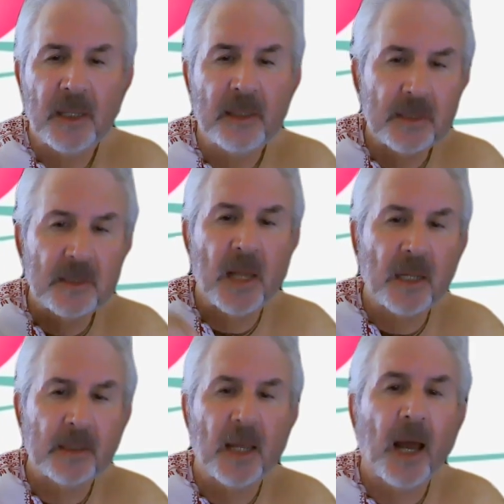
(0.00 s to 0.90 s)
It does
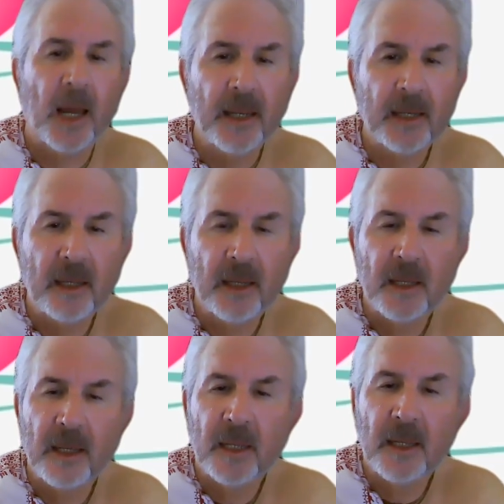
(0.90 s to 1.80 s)
not die.
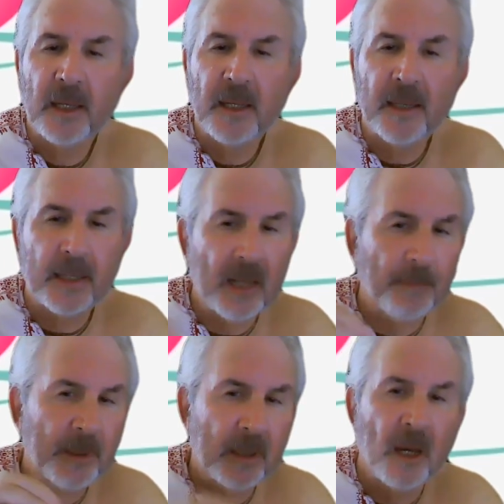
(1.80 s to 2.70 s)
It
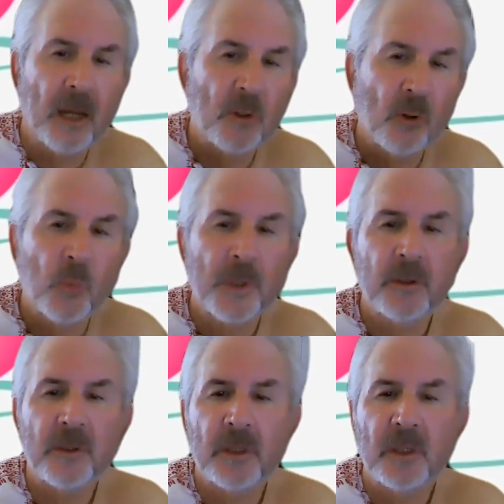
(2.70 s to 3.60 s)
cannot be cut or
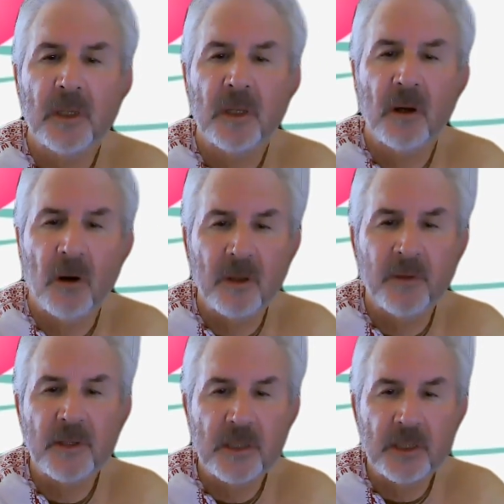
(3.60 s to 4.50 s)
withered. All
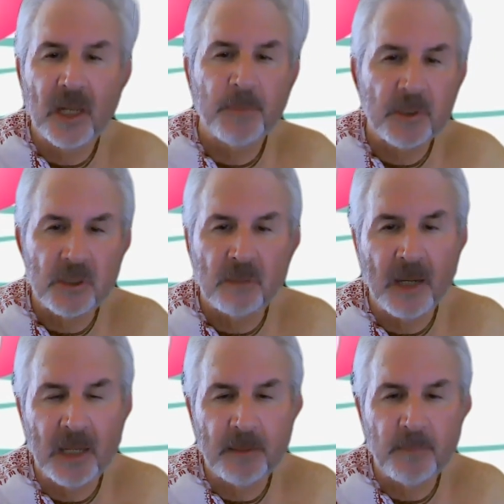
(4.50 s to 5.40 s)
of these statements are
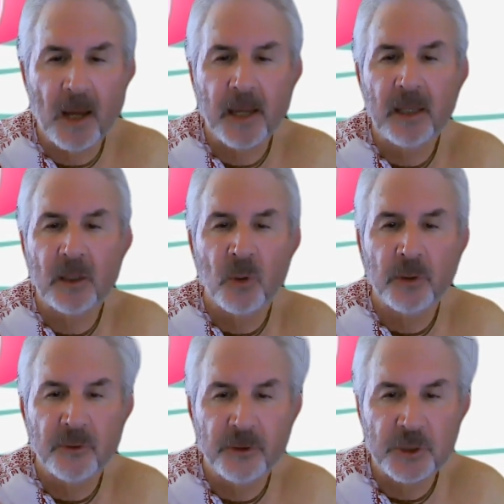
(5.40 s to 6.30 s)
made by
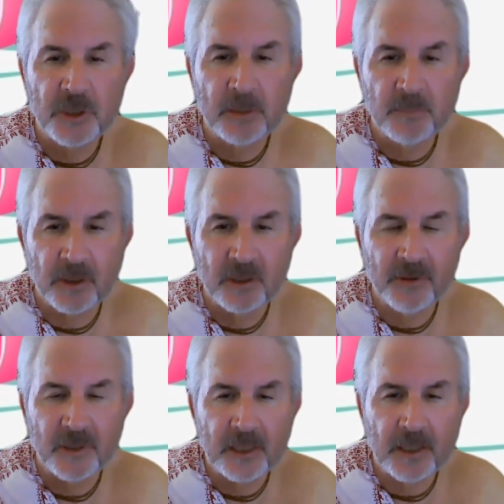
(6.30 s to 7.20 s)
Lord Krishna in
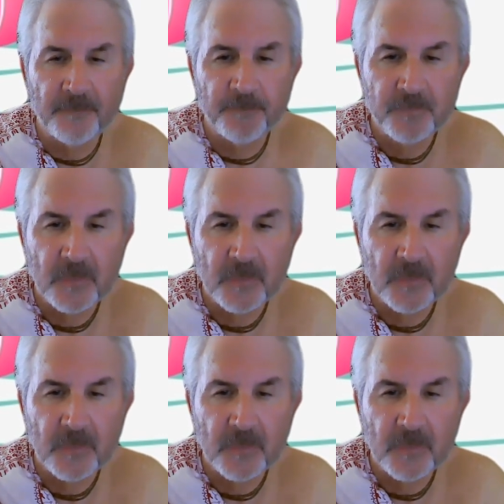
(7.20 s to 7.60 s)
Bhagavad Gita.